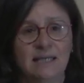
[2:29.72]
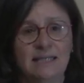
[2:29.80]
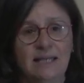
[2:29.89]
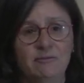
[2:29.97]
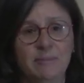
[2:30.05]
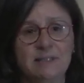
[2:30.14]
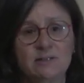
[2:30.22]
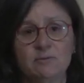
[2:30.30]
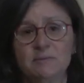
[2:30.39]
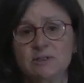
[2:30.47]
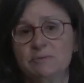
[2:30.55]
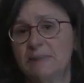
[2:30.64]
And I've been
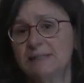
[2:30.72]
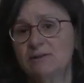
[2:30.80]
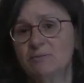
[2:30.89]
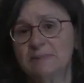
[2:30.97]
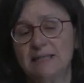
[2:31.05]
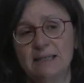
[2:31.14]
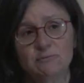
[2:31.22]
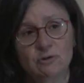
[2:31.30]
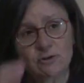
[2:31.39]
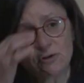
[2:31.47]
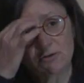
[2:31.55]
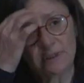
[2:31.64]
some, spent some time
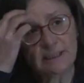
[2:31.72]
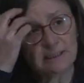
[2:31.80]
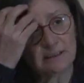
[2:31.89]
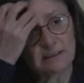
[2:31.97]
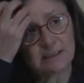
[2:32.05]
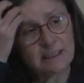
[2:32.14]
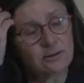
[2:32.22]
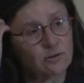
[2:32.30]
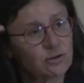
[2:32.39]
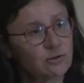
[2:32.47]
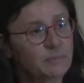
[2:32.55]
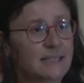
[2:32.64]
also in, uh, in
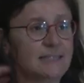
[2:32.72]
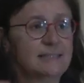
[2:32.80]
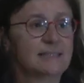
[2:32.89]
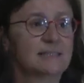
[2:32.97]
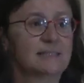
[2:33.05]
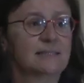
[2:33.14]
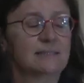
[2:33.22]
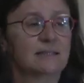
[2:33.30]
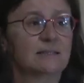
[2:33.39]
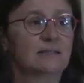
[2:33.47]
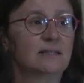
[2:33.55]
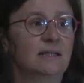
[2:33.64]
other places,
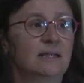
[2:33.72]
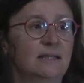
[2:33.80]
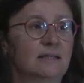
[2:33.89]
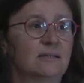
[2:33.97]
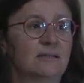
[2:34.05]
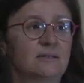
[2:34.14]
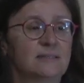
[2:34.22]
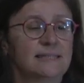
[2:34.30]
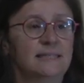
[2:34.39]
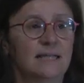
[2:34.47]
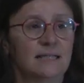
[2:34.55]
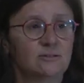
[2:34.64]
uh, uh,
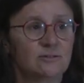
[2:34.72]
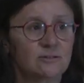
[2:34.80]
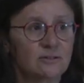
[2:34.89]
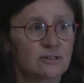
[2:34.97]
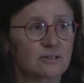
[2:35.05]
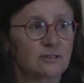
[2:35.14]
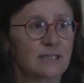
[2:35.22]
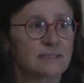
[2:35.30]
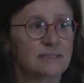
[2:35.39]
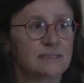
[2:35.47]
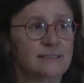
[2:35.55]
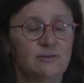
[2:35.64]
Seattle, uh,
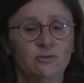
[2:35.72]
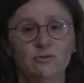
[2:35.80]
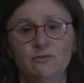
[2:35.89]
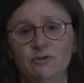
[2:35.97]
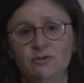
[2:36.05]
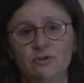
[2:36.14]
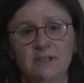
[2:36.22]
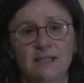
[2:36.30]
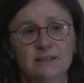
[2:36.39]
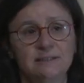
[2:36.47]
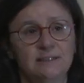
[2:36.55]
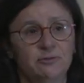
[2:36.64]
at the Institute for
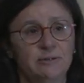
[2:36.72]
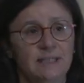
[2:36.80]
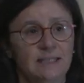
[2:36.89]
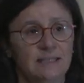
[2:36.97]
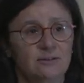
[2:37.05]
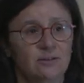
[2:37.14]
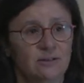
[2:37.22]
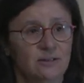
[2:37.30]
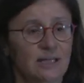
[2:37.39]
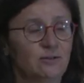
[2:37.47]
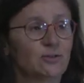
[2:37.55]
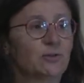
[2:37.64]
Nuclear Theory and,
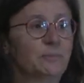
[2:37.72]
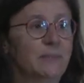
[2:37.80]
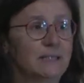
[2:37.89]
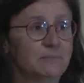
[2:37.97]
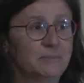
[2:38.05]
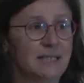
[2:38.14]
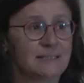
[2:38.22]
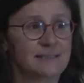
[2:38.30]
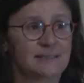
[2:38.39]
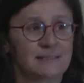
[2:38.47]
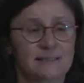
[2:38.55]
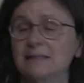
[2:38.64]
and other
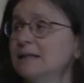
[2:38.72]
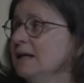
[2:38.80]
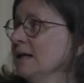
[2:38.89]
places.